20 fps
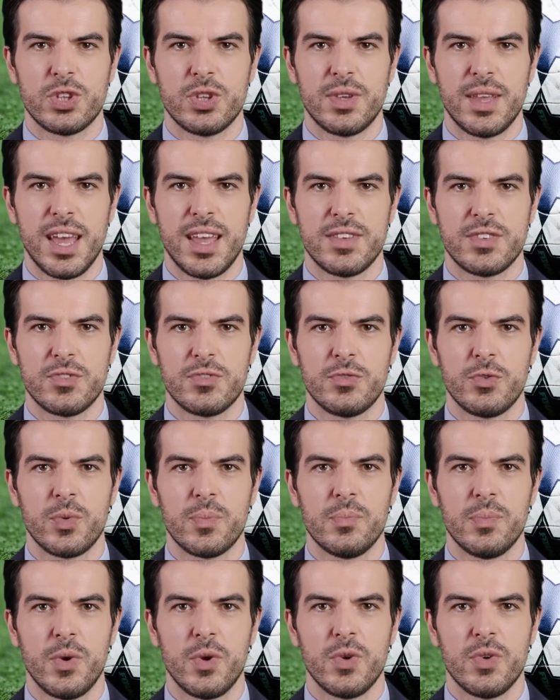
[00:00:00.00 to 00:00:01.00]
to as
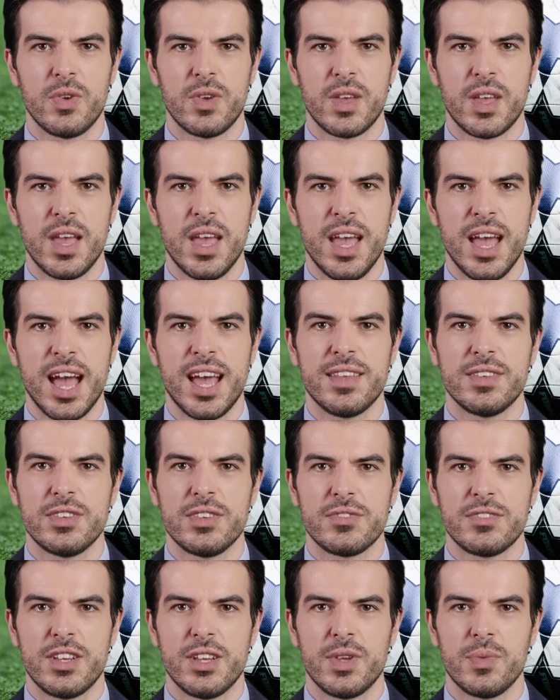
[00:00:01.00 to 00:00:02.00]
football, has
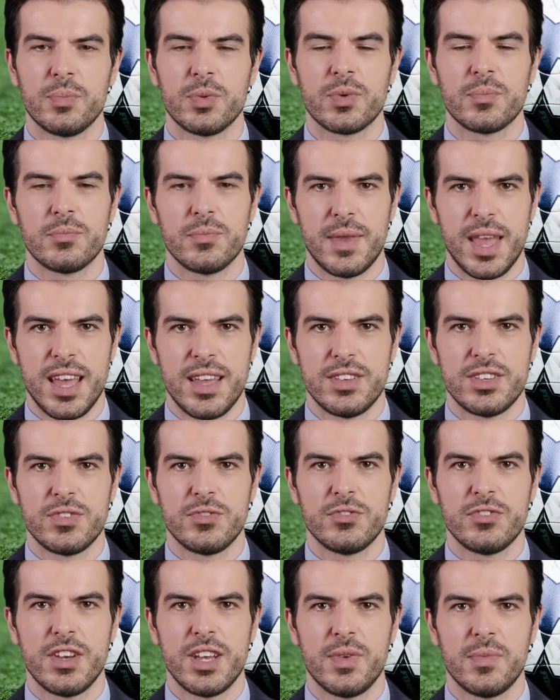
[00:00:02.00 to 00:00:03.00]
developed a
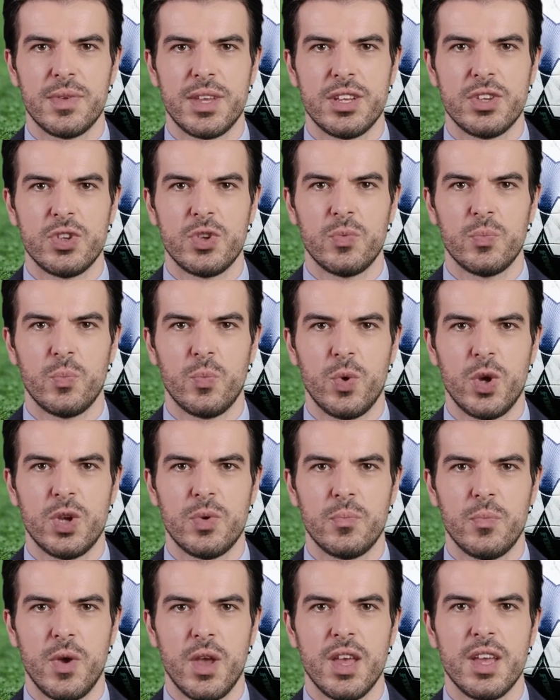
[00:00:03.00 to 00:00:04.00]
massive fanbase
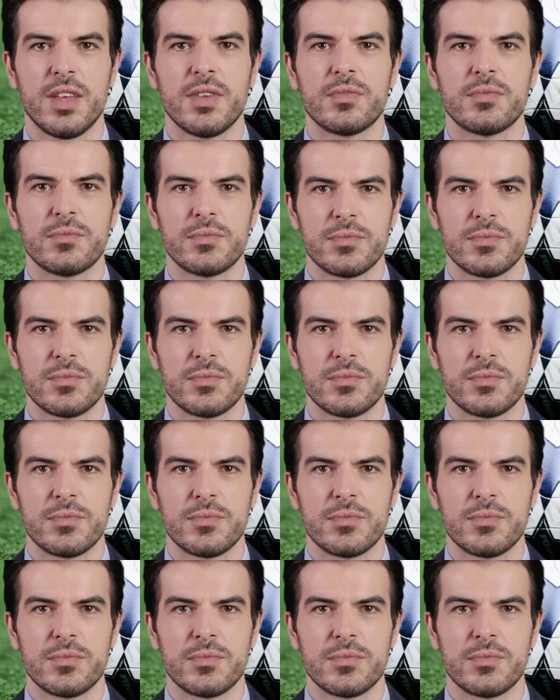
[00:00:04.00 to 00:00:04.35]
worldwide.